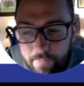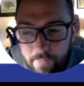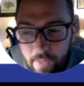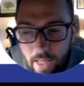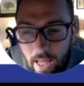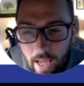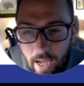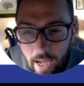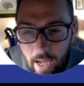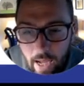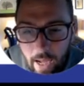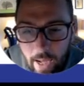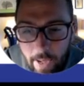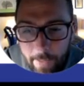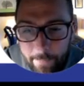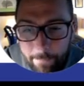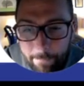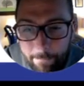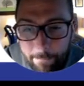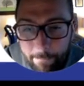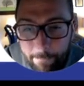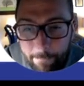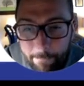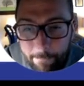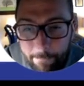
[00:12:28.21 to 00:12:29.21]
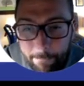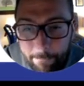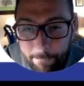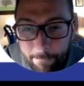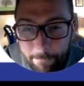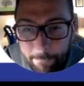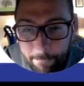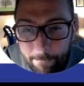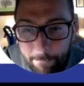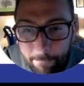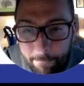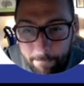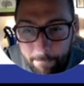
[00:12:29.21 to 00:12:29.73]
And
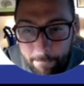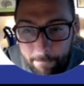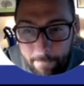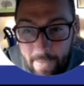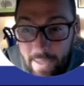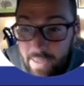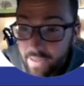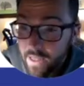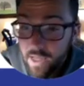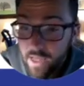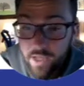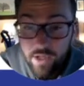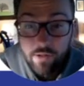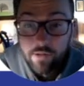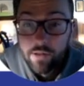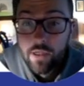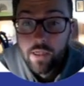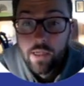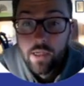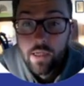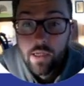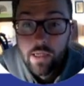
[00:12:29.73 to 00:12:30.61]
then